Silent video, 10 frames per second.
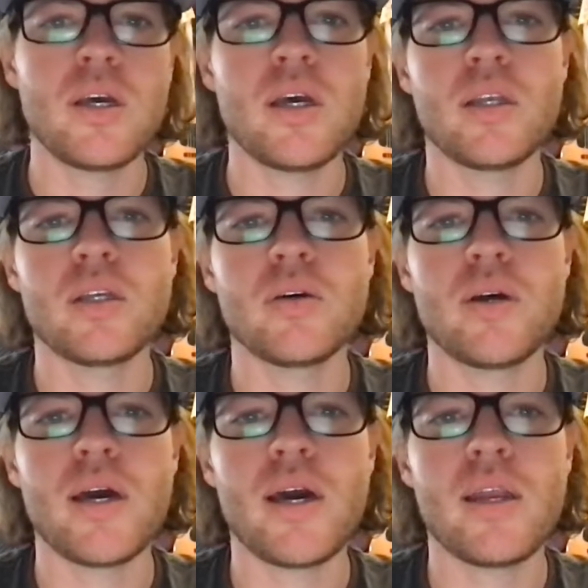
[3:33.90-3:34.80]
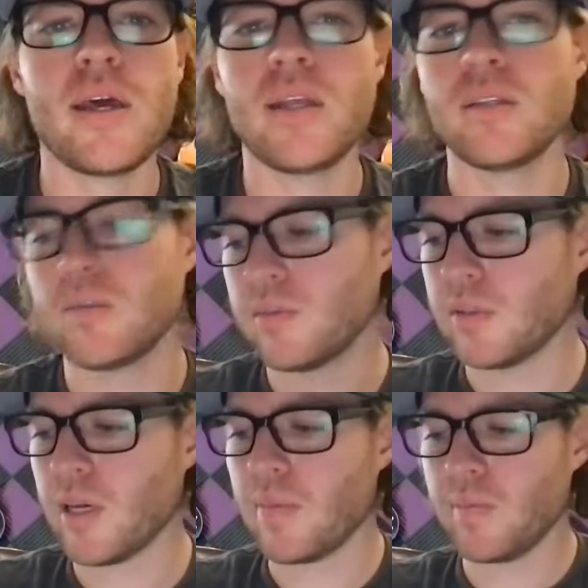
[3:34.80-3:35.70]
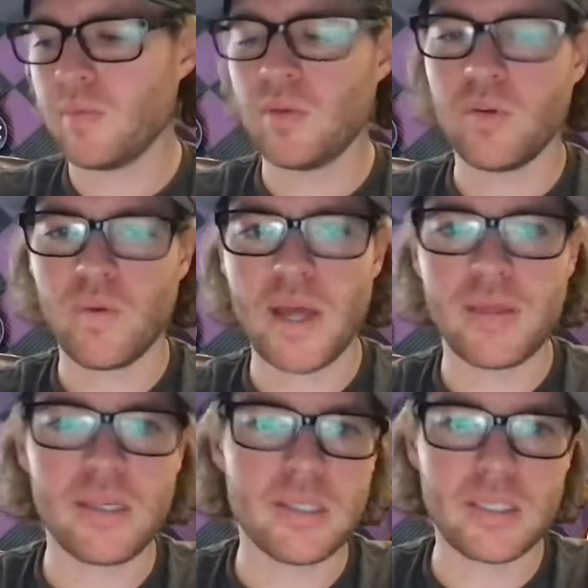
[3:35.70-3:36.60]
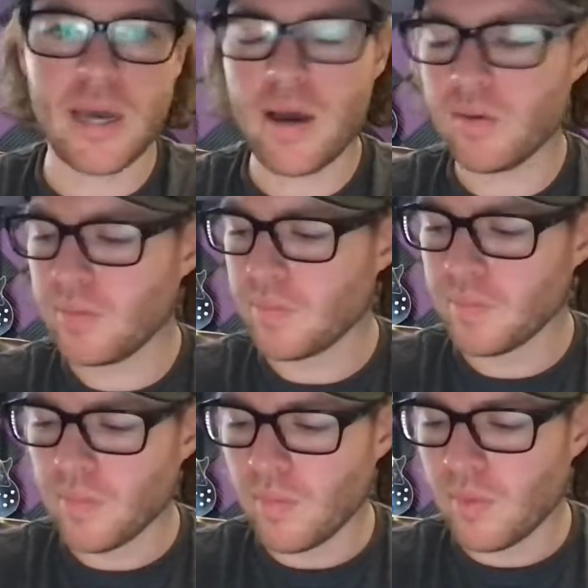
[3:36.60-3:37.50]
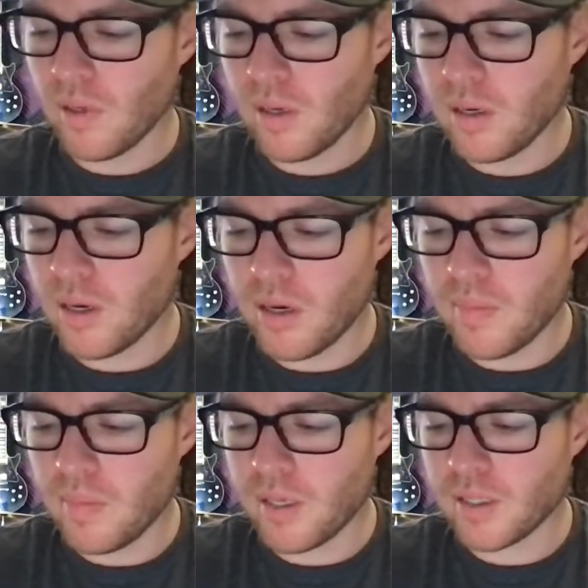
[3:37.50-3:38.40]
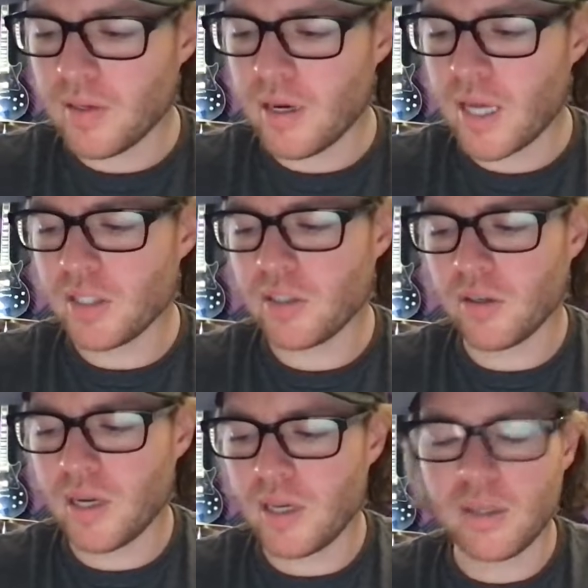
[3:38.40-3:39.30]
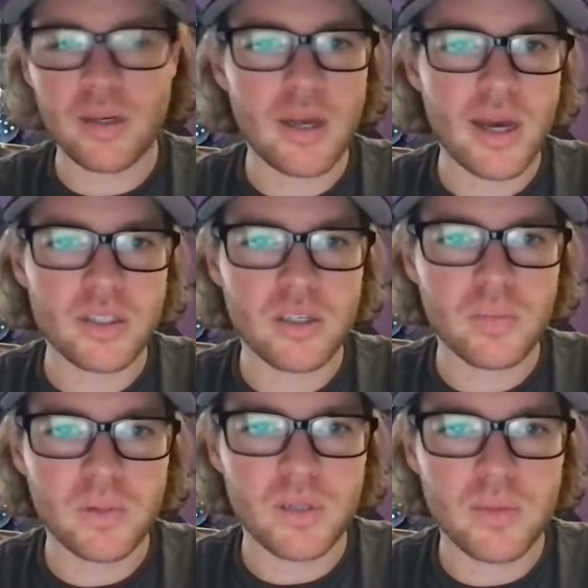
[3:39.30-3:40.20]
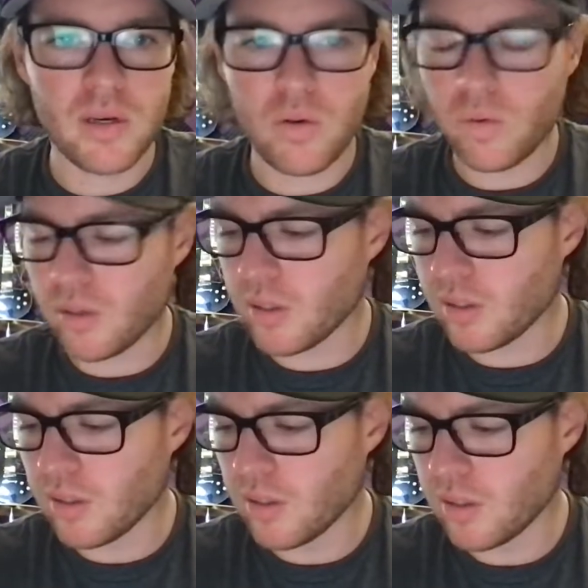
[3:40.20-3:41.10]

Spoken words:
and go ahead and type, write these down. Because on the next screen, they're going to ask you to put them in order.